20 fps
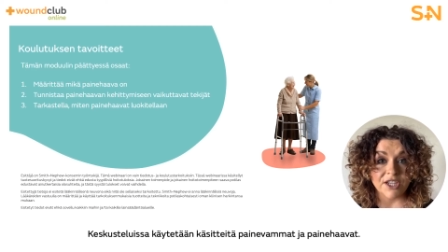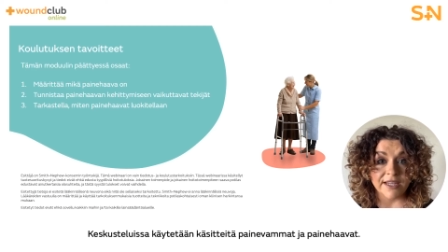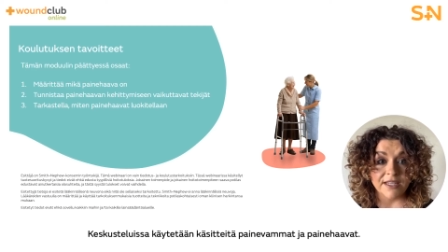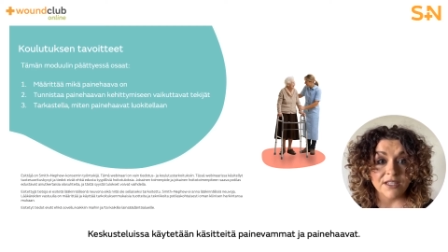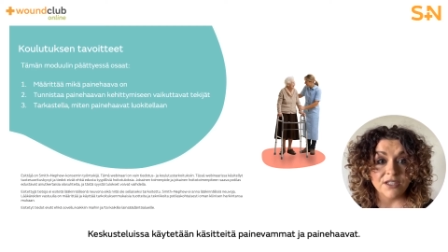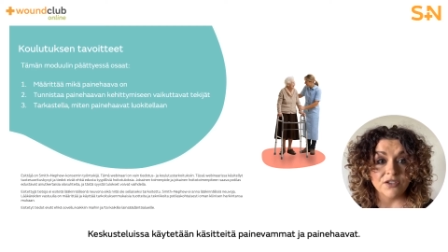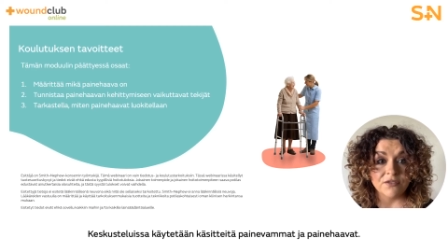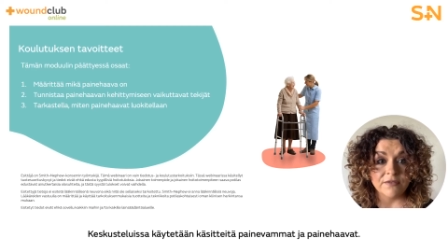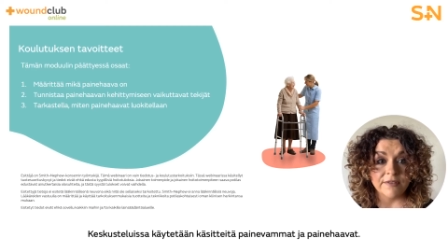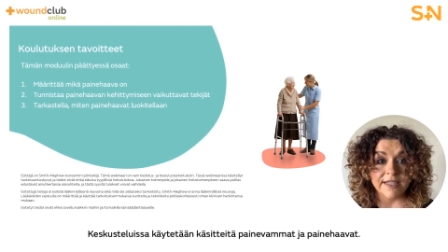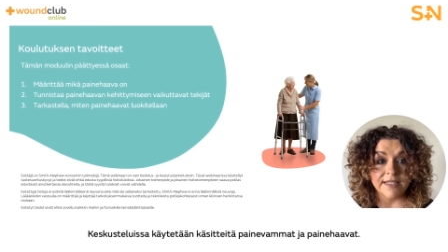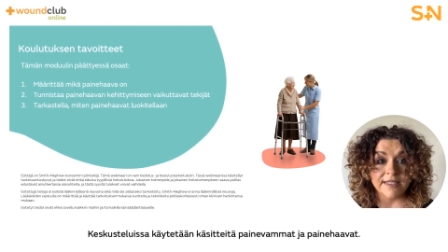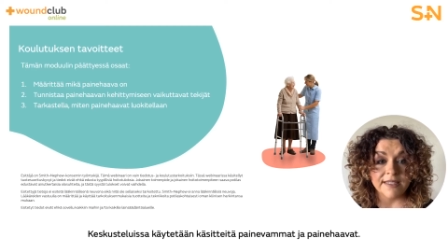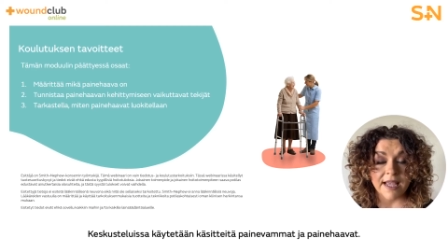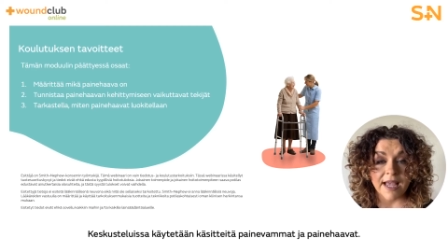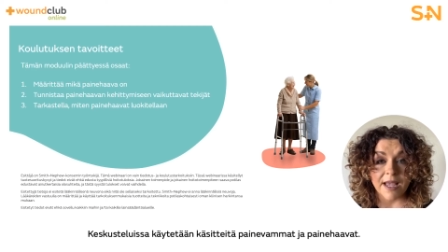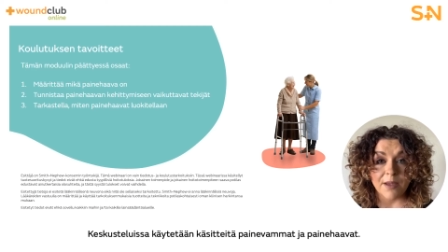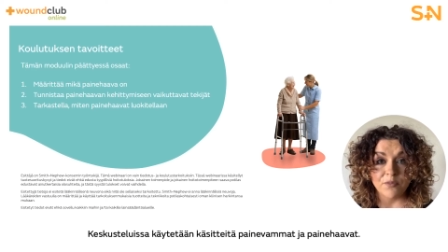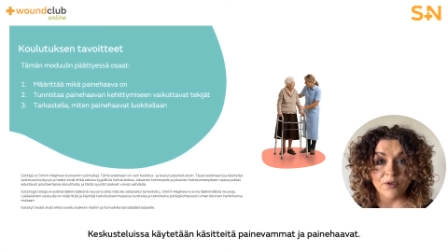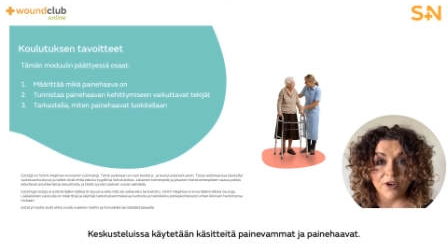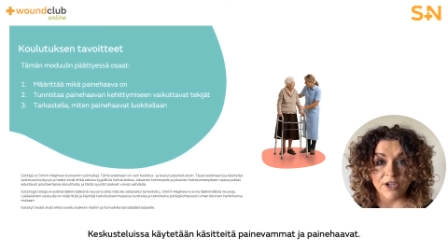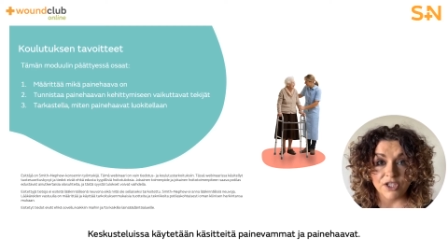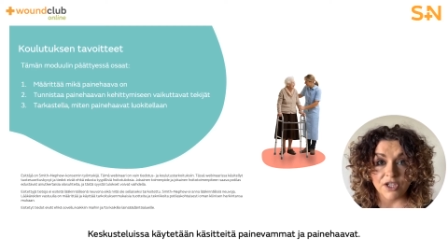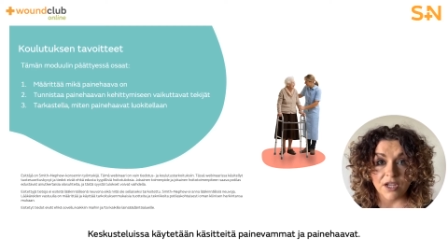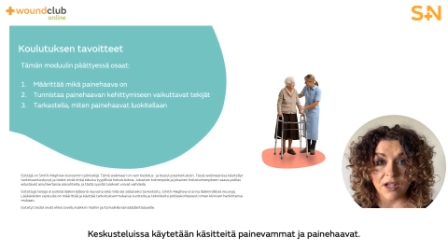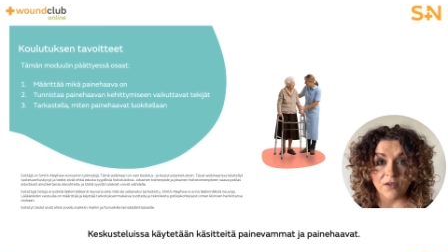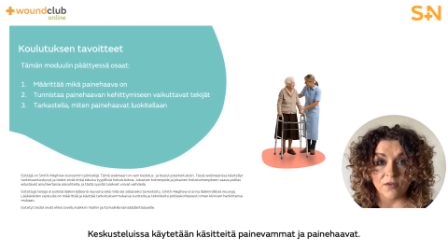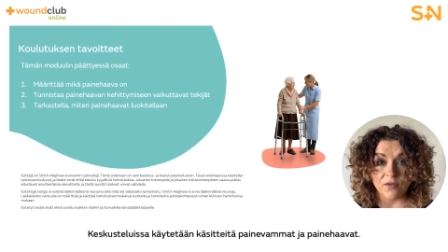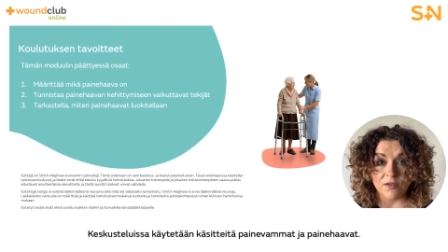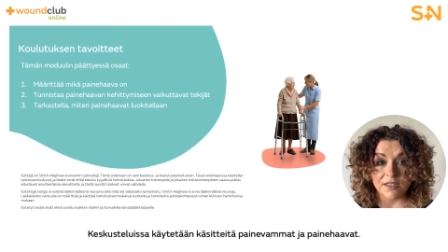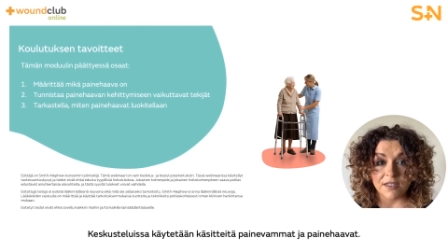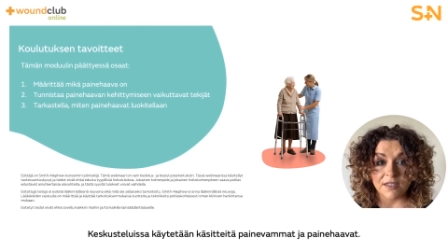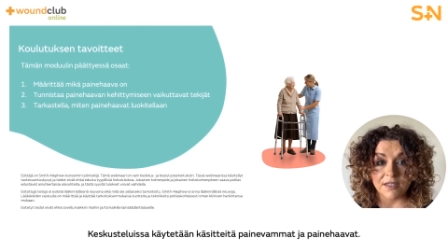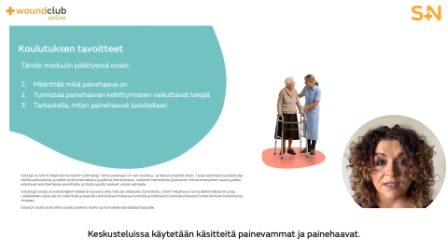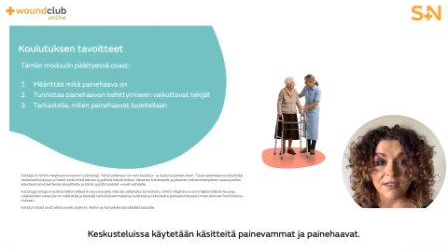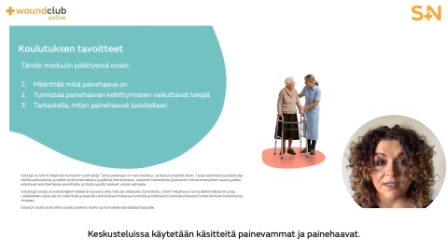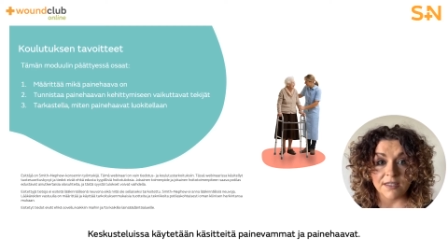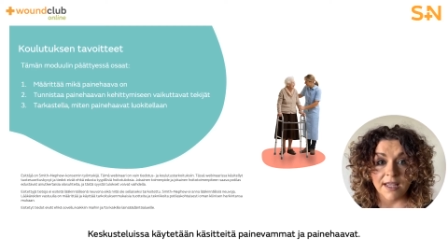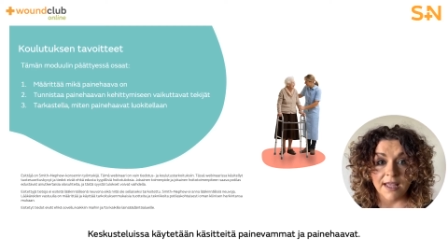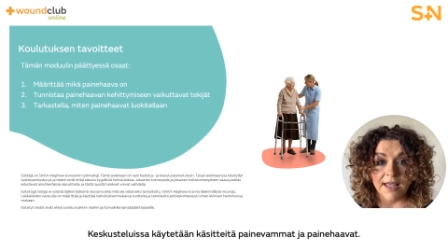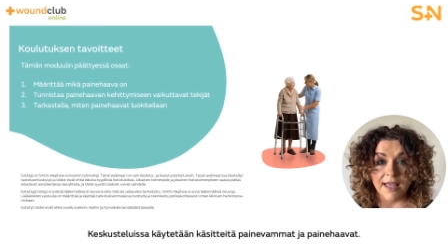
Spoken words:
injuries and pressure ulcers,